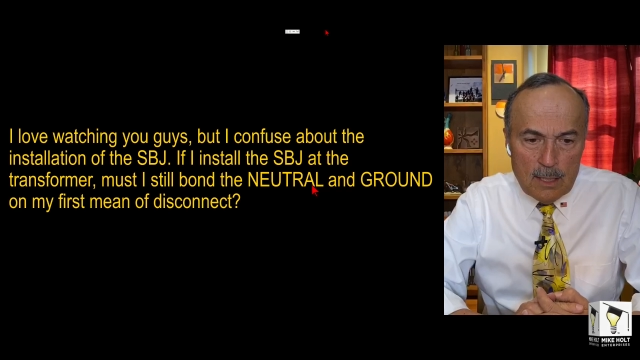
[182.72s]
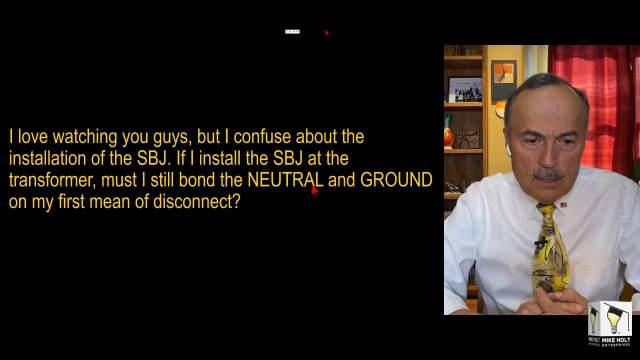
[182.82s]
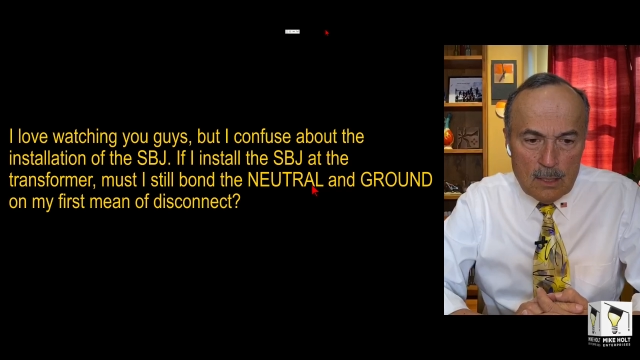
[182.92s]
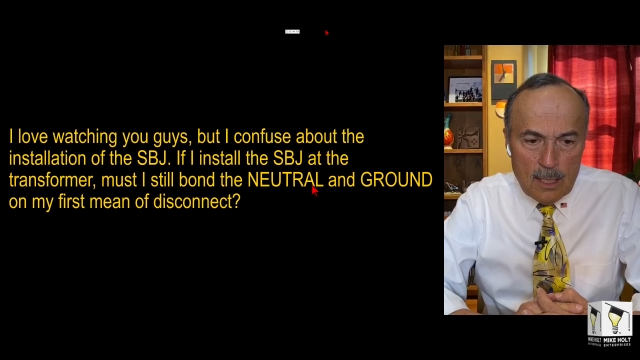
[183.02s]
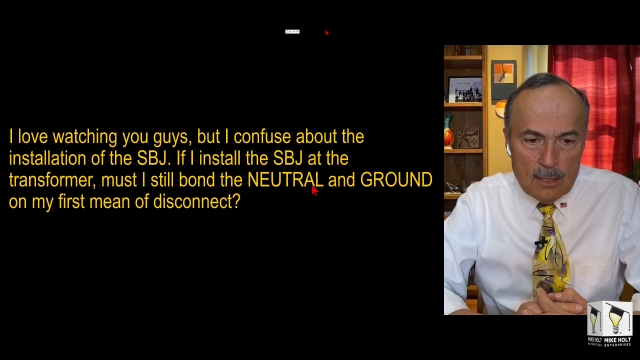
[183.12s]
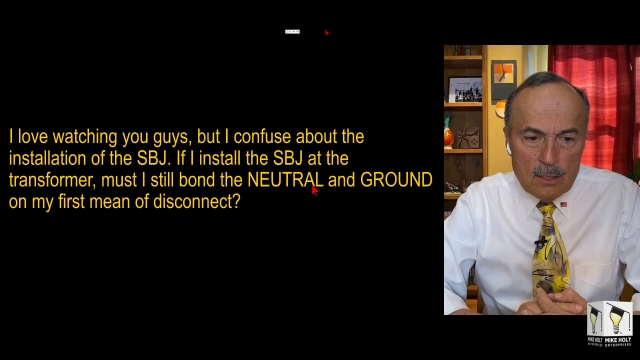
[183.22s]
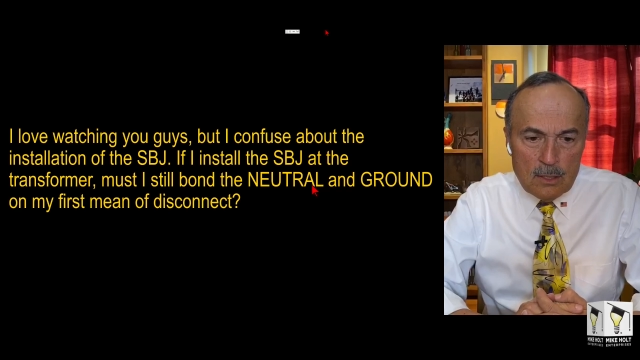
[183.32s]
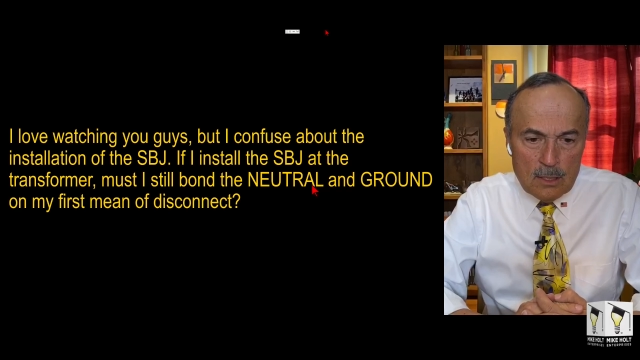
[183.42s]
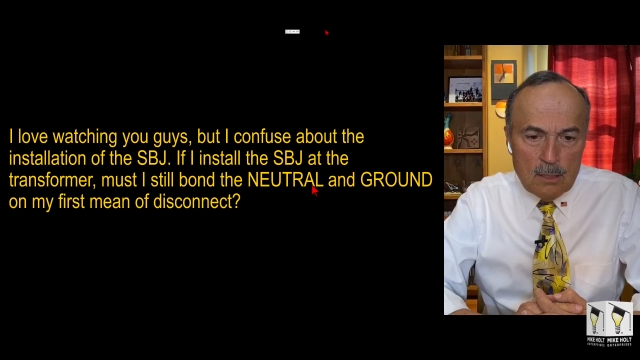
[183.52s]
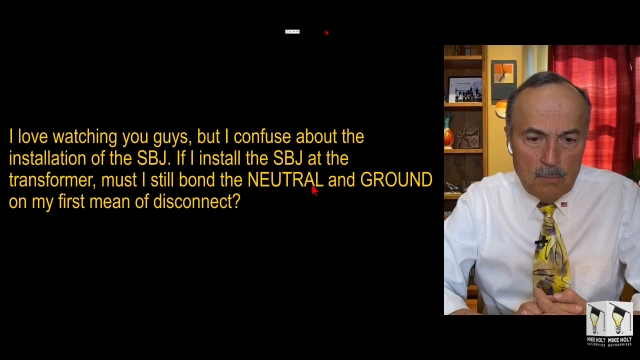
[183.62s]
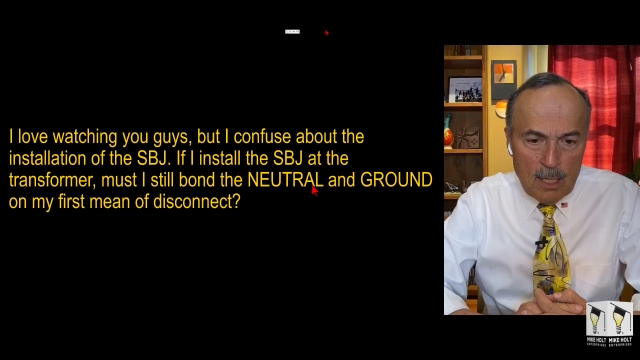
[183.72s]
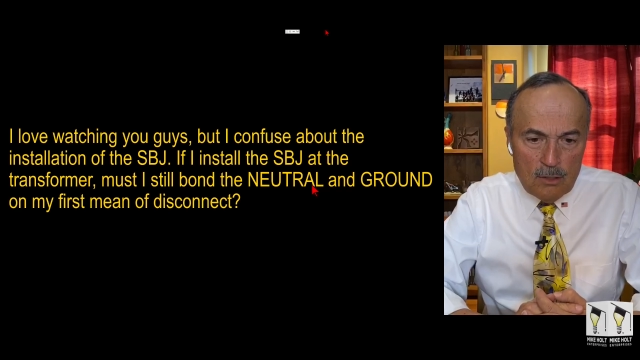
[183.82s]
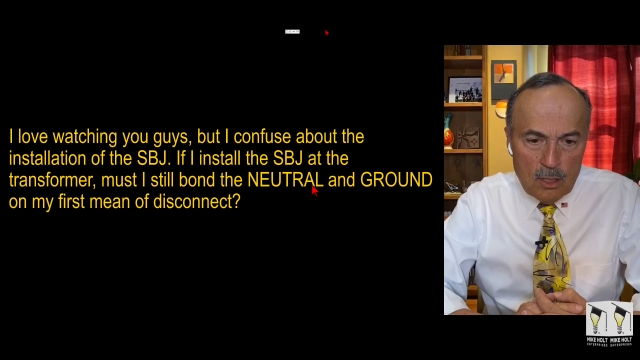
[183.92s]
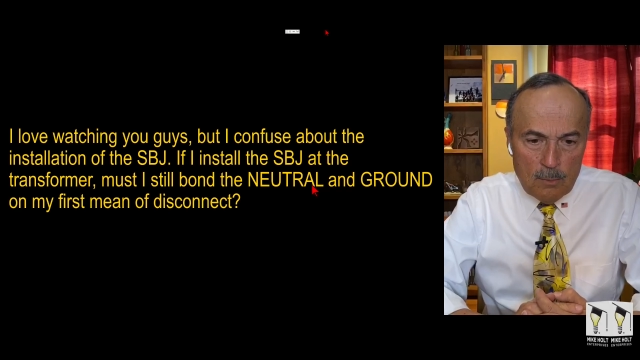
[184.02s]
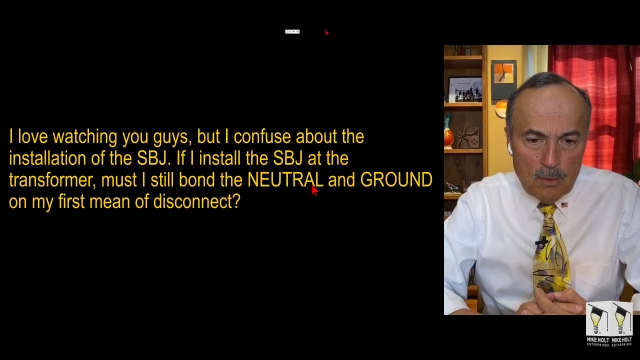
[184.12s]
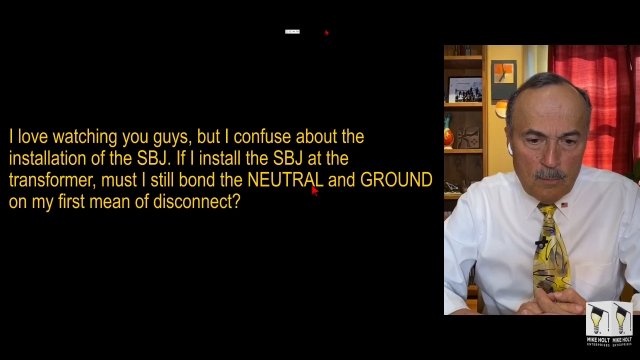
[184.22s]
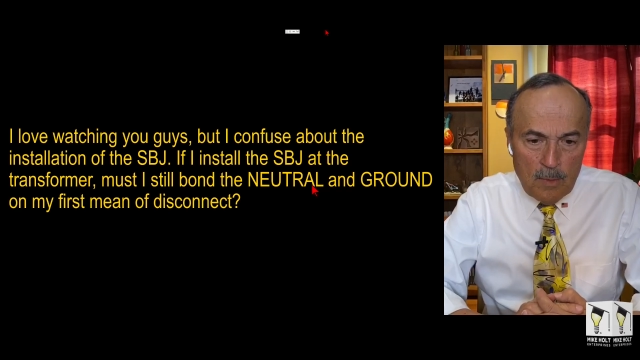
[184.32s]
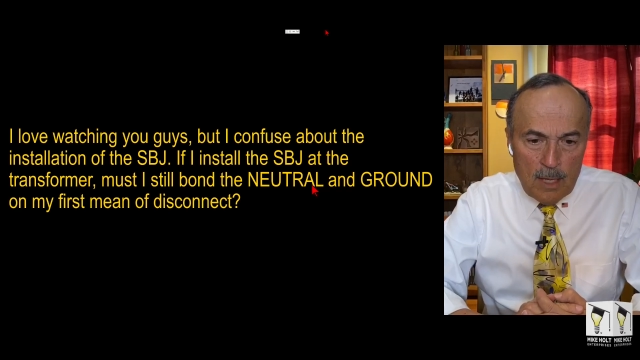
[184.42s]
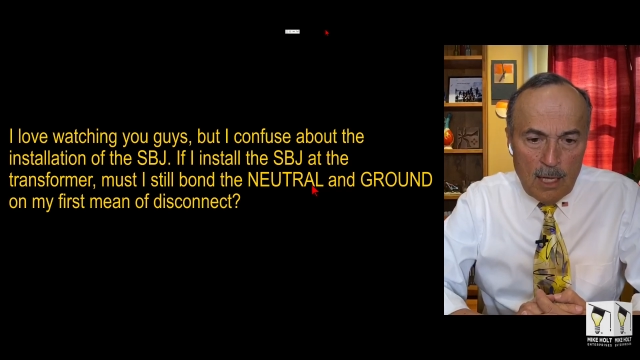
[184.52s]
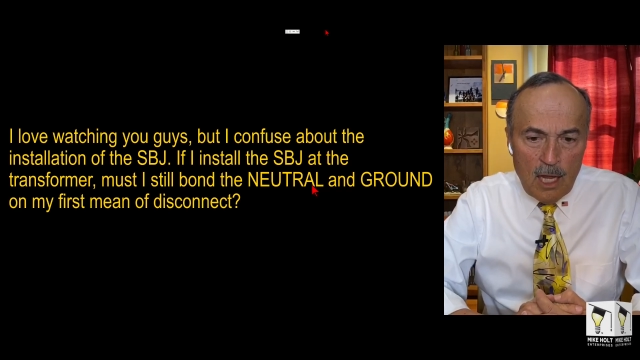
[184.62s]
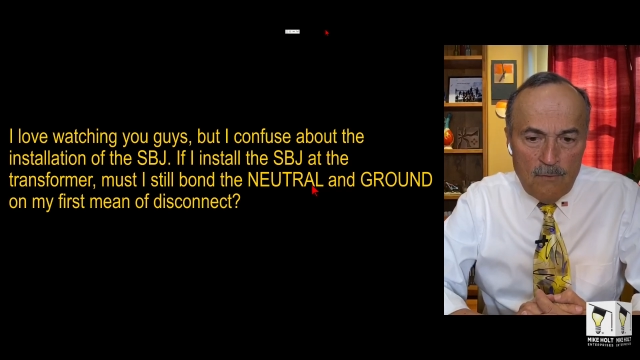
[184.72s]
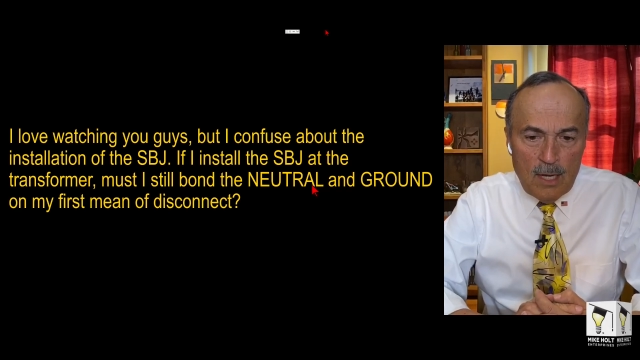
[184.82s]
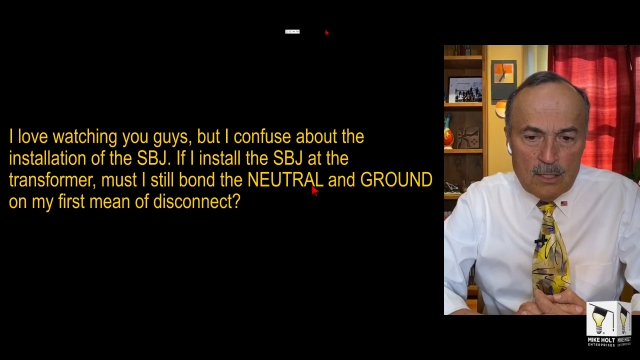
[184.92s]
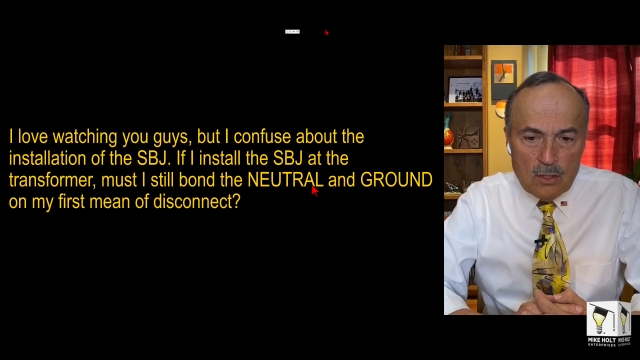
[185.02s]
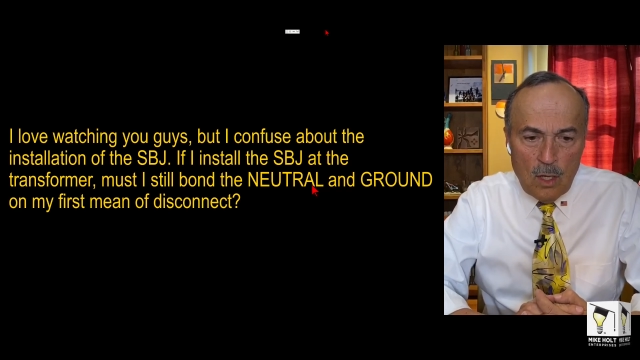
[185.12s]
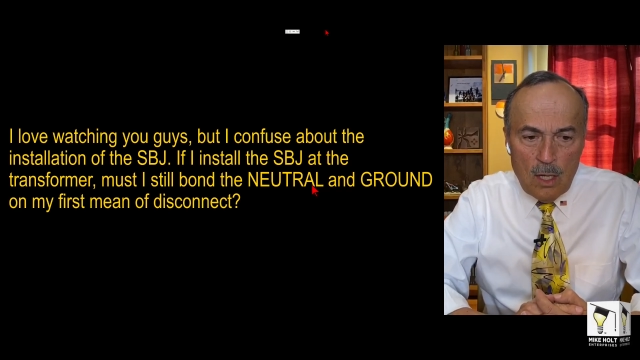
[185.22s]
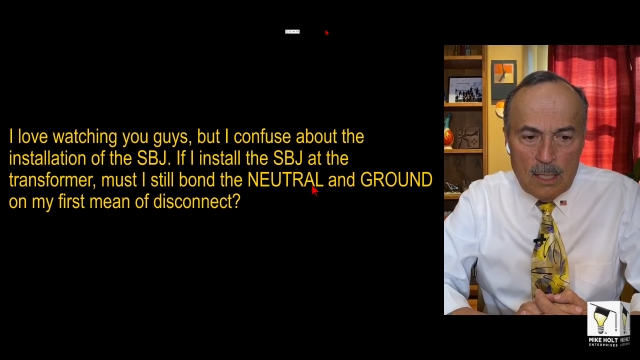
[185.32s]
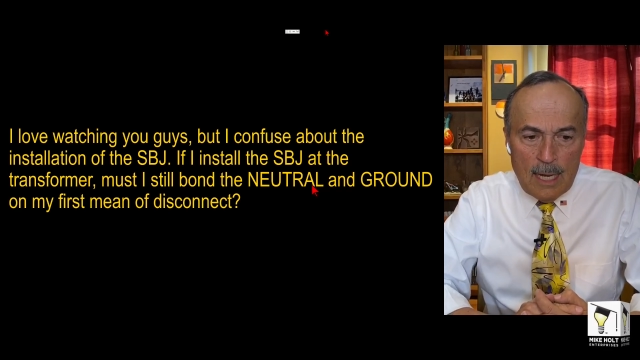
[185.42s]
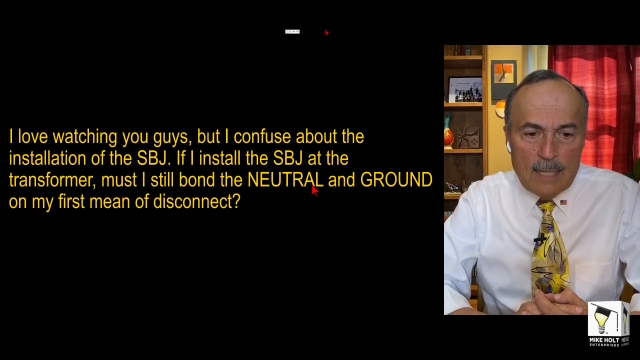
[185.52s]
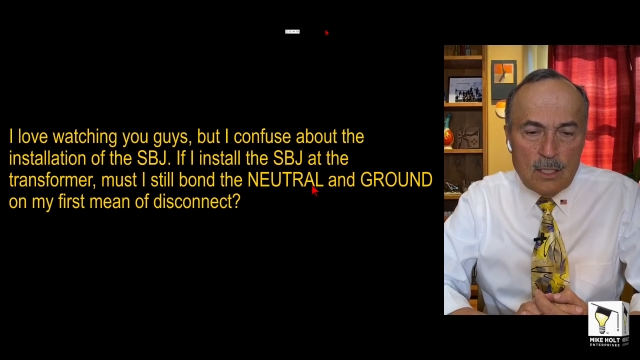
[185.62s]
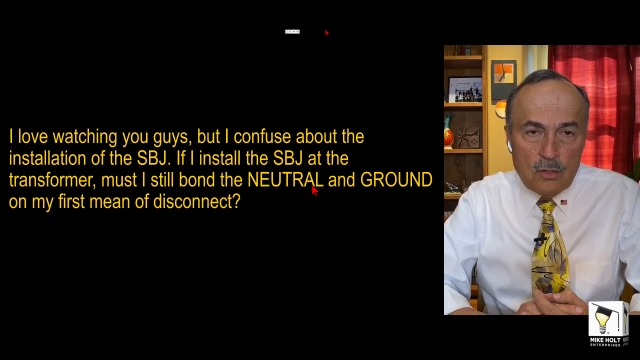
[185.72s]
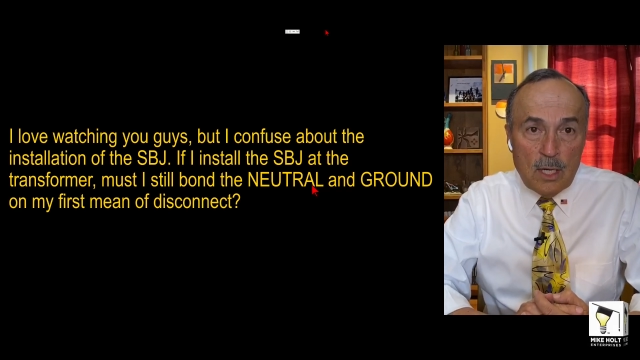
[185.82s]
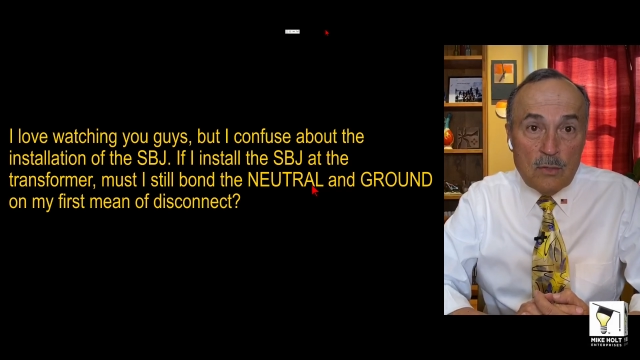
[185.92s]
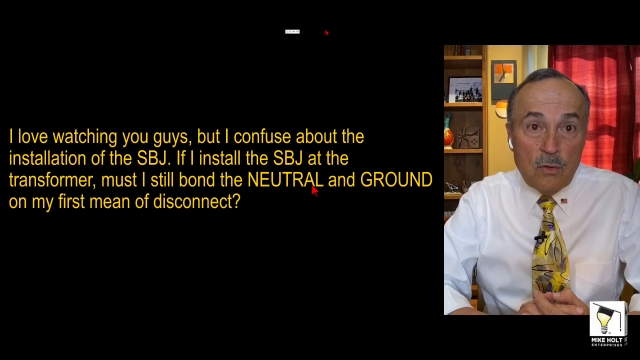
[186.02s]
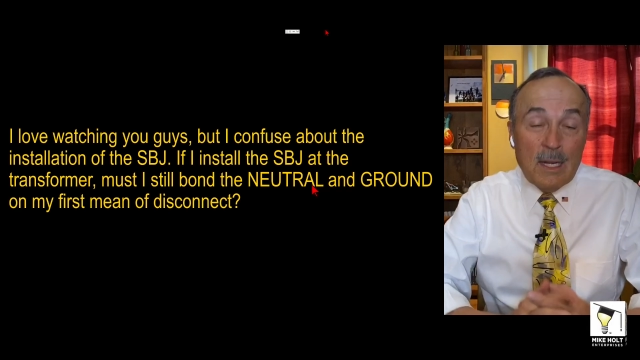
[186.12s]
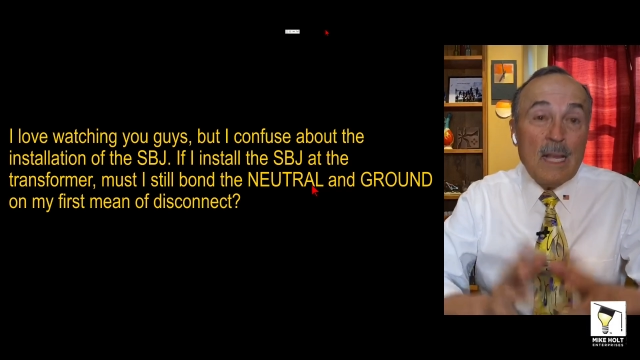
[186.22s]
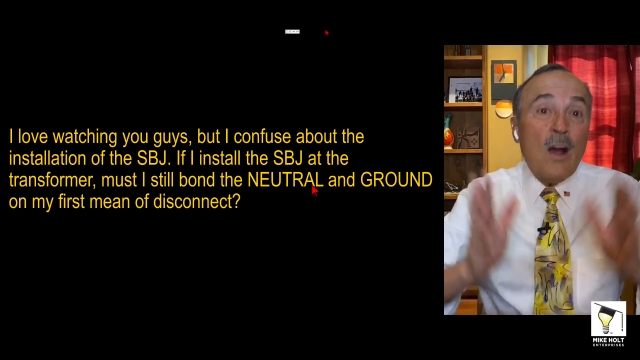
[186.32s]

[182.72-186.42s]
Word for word: installation system bonding jumper. If I install it at the transformer,